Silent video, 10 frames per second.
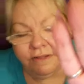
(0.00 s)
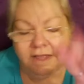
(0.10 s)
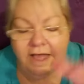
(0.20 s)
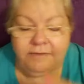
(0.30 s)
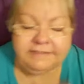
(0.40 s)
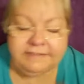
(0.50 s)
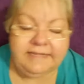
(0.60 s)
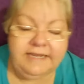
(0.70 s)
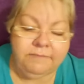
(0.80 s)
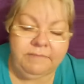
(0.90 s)
I was
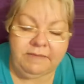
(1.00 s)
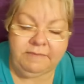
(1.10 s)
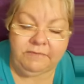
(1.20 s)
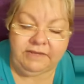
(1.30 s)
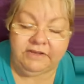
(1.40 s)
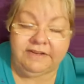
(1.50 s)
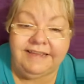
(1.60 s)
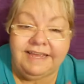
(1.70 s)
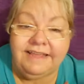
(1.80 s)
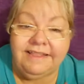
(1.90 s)
thinking maybe we
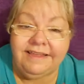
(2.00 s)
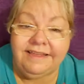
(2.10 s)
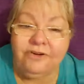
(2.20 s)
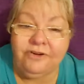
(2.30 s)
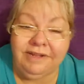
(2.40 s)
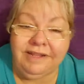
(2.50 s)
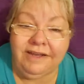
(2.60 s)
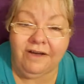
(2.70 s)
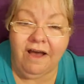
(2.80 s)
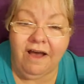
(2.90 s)
could take the
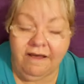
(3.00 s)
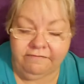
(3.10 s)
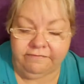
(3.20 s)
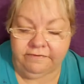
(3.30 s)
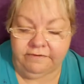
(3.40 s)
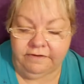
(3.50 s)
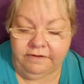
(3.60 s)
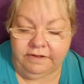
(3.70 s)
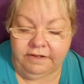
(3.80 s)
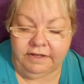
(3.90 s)
acrylic off
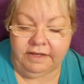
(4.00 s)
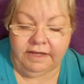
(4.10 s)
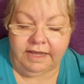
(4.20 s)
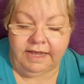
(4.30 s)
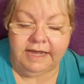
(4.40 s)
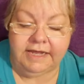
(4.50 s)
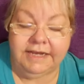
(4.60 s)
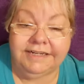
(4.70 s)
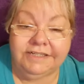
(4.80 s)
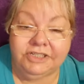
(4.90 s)

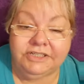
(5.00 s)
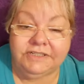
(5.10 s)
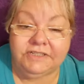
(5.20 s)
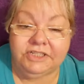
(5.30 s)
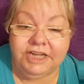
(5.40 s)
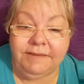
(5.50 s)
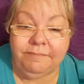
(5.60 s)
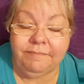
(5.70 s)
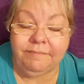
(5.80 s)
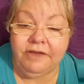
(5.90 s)
and just
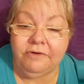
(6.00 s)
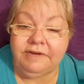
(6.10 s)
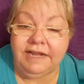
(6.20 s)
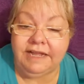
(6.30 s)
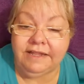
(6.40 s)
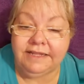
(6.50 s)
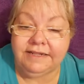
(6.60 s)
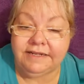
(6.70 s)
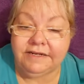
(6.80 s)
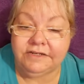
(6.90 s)
shape my own nail
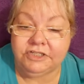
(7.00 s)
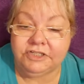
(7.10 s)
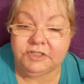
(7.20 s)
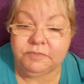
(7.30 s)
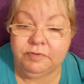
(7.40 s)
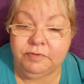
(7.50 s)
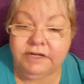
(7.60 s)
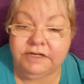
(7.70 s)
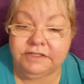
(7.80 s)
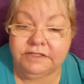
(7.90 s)
and then just
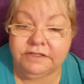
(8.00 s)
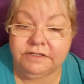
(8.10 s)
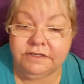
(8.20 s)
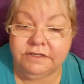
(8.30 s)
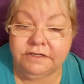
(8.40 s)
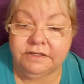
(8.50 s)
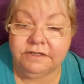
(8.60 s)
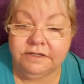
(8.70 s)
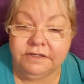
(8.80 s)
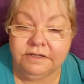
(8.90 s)
put
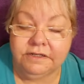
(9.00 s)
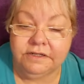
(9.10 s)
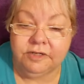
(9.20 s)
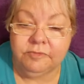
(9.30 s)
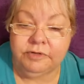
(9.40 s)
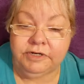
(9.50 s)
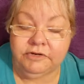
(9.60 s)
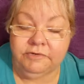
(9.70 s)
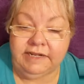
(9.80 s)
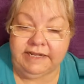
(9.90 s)
put
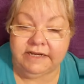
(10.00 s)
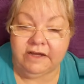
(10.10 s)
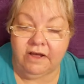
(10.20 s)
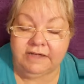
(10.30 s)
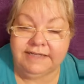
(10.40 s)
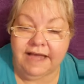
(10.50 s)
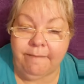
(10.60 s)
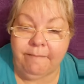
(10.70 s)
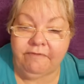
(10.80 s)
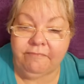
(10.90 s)
acrylic on
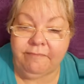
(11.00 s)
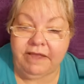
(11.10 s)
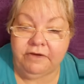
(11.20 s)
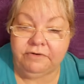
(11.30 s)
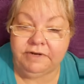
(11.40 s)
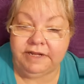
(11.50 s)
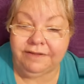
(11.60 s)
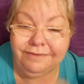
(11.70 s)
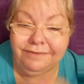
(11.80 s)
top of my own nail.